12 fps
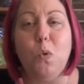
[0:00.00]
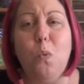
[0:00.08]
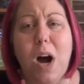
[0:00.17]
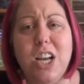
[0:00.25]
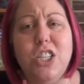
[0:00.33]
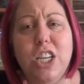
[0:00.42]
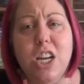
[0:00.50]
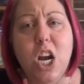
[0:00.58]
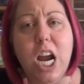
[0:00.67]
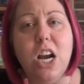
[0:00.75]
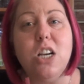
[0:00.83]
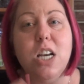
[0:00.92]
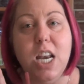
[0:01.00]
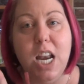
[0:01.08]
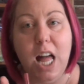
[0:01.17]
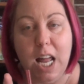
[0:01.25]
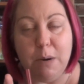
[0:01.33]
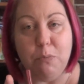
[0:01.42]
Washing your hair,
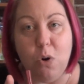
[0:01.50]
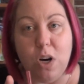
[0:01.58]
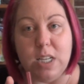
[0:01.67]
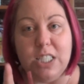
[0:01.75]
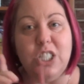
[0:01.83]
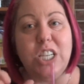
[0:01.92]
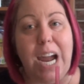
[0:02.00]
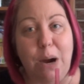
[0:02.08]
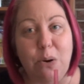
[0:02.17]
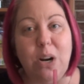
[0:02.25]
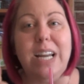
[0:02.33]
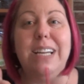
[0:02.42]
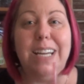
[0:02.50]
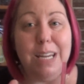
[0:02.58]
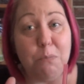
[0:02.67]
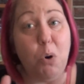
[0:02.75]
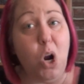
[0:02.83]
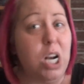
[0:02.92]
not important. Showering,
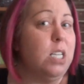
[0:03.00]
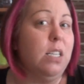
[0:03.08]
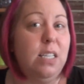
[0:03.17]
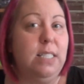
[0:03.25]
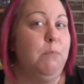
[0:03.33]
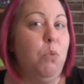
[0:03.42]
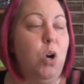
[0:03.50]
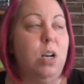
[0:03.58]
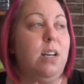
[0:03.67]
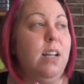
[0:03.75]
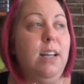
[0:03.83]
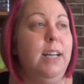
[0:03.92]
important. It's important.